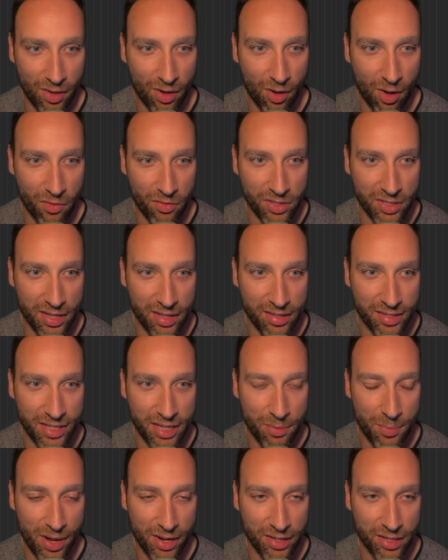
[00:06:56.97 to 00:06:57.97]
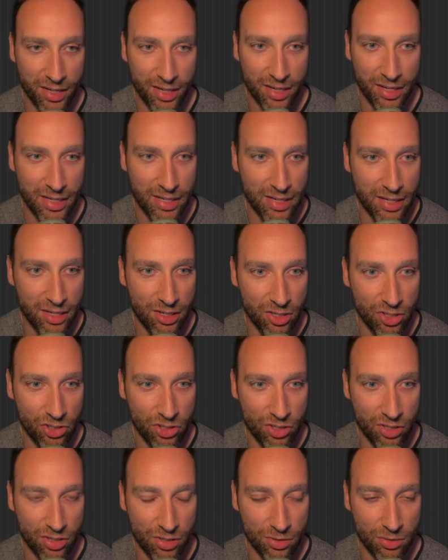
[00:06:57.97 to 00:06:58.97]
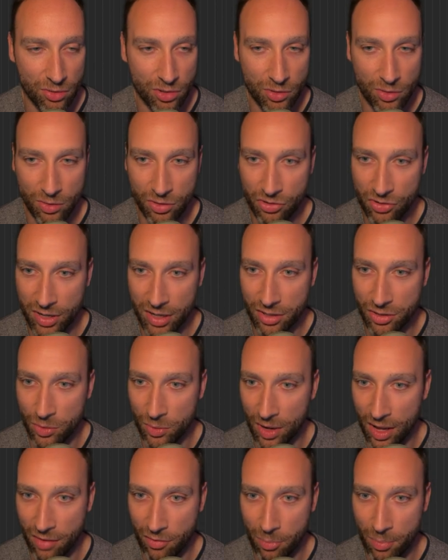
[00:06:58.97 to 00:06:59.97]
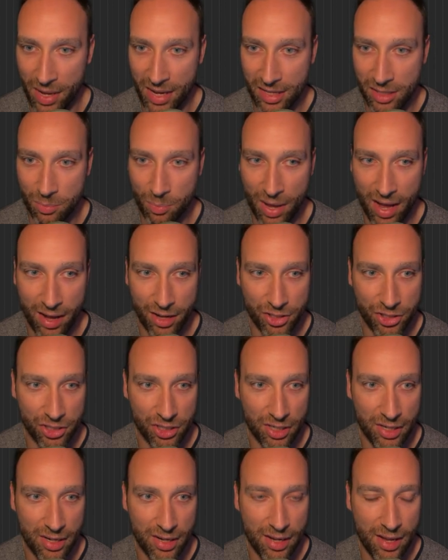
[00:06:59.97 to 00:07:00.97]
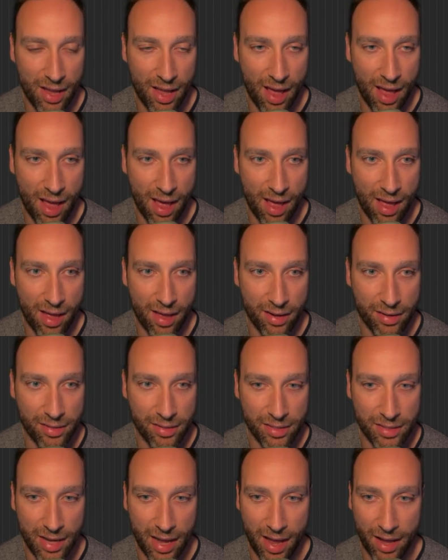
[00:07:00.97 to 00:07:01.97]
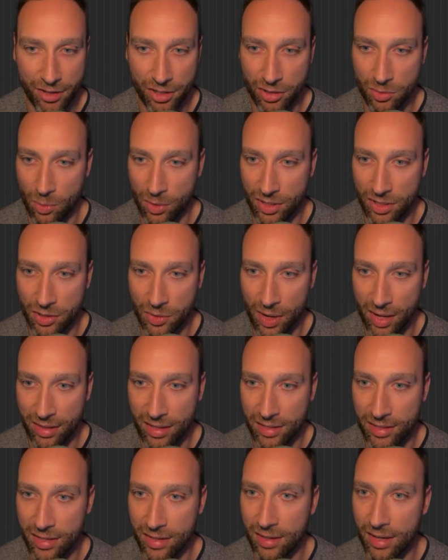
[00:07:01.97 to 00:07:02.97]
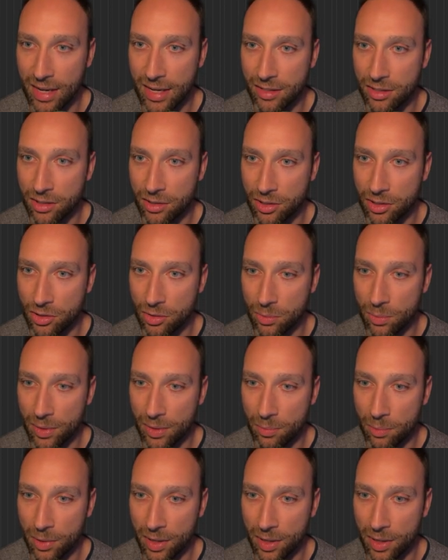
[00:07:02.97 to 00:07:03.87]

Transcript: Obviously the Cinematic Studio solo strings don't have a bass patch, and I just wanted to add this in later, so we